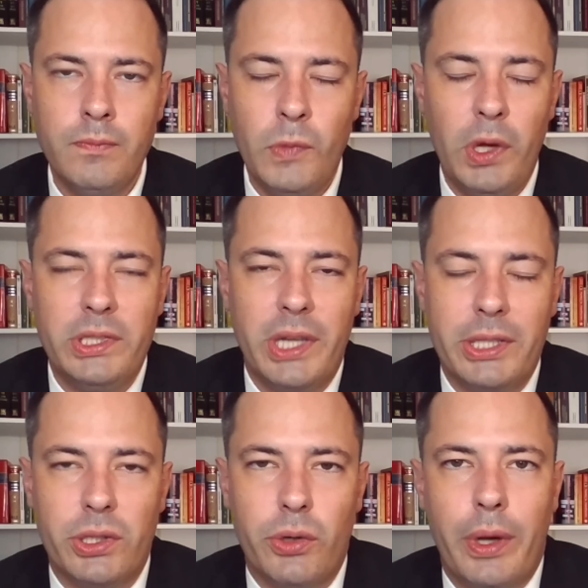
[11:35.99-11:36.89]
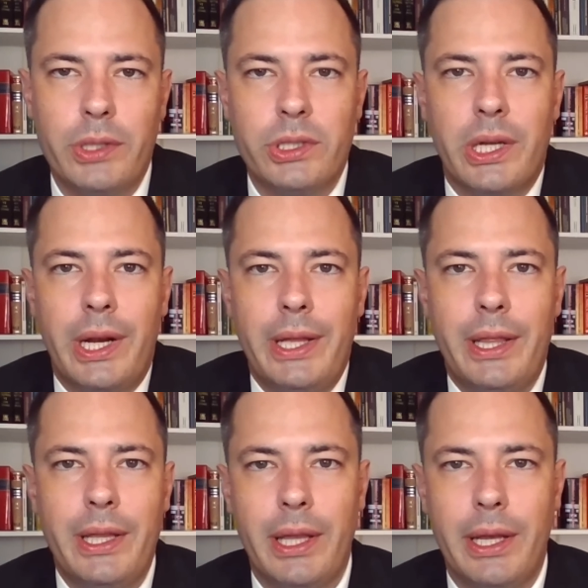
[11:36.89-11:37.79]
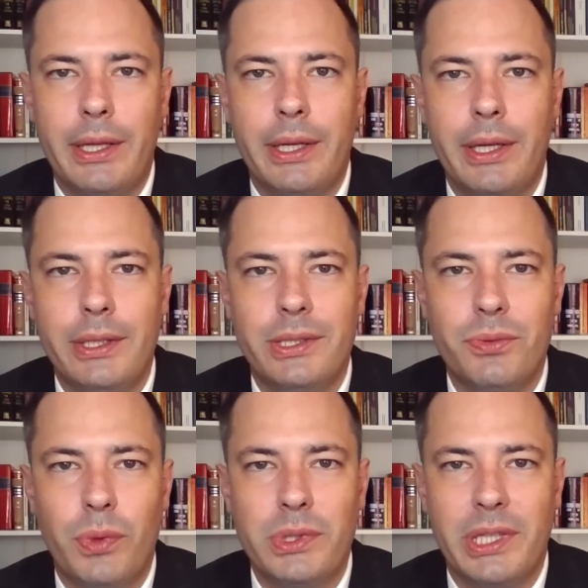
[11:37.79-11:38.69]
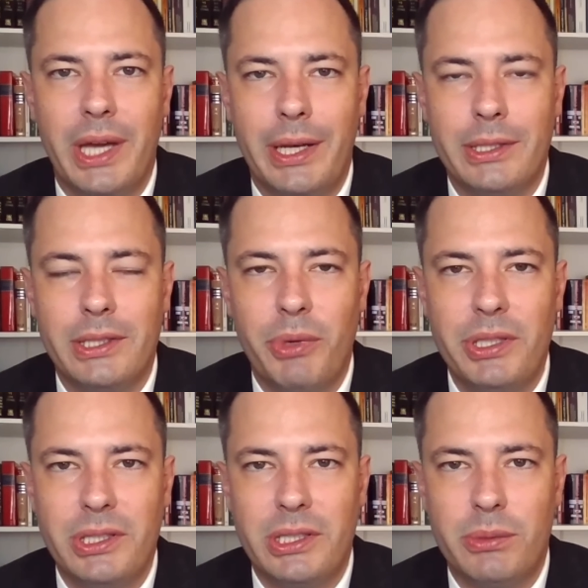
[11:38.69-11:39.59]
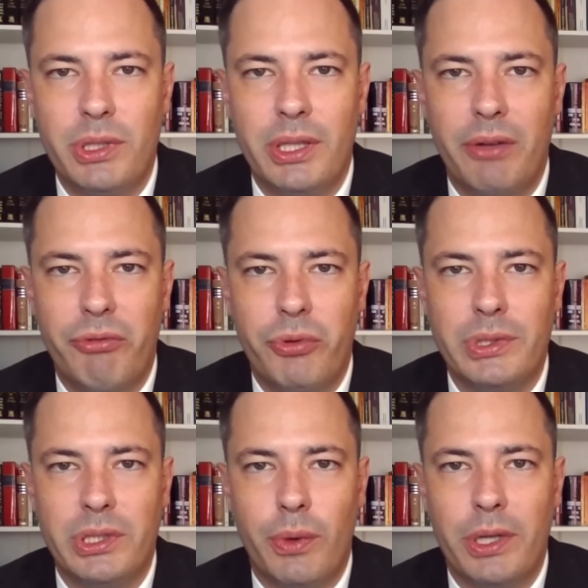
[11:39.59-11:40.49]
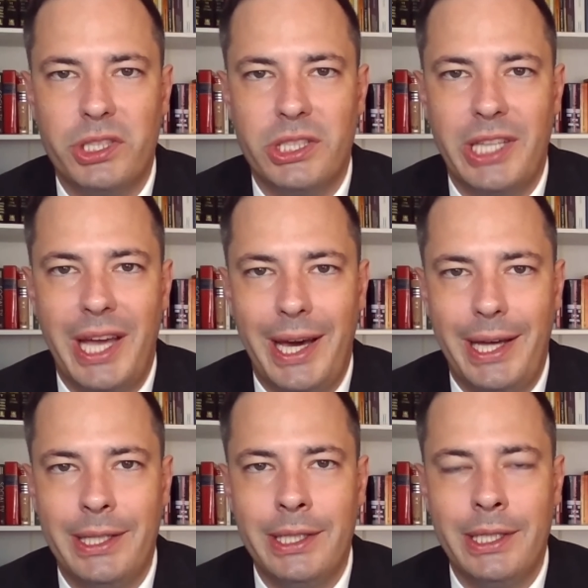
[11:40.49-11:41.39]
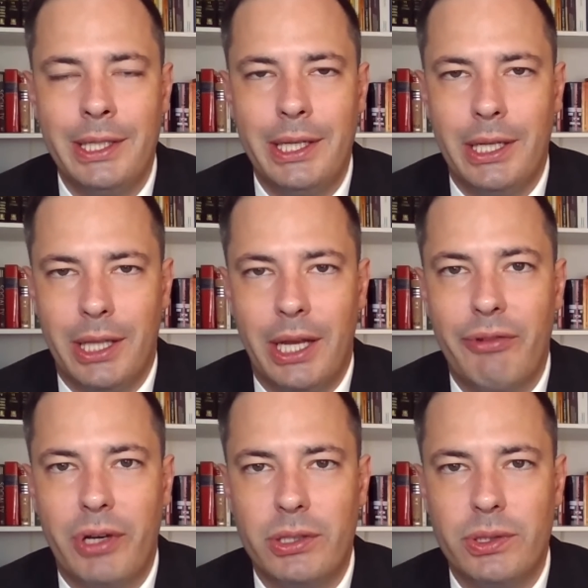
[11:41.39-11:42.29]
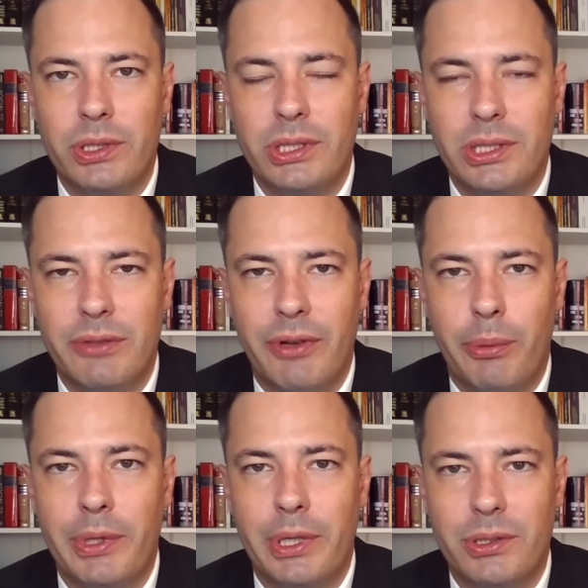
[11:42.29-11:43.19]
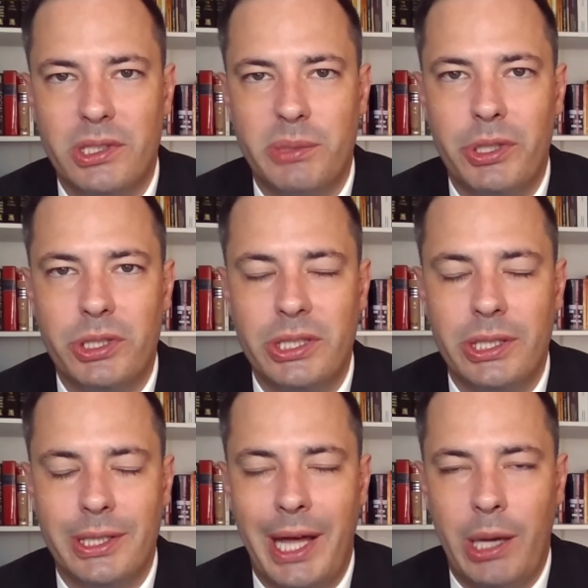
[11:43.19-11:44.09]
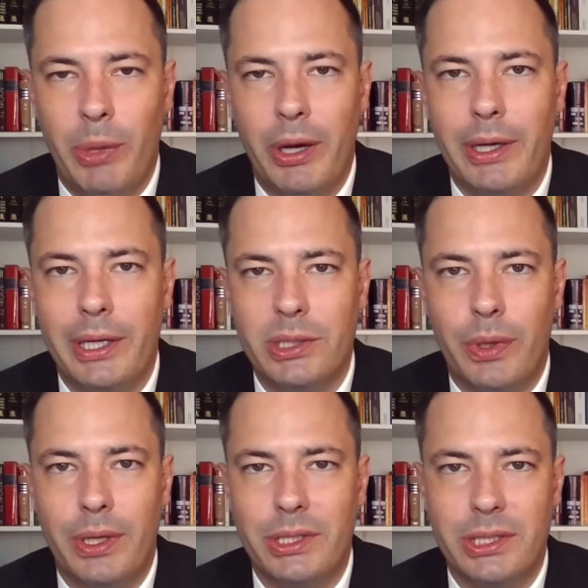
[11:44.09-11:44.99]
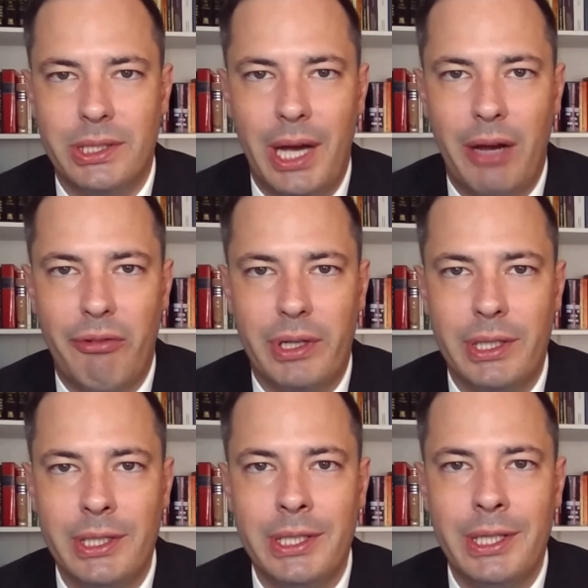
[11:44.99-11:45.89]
No, that's an excellent question. And I think that it is, once again, it's amazing to me the influence that Russia has had in a lot of countries, developing countries, especially in Latin America as well as in Africa,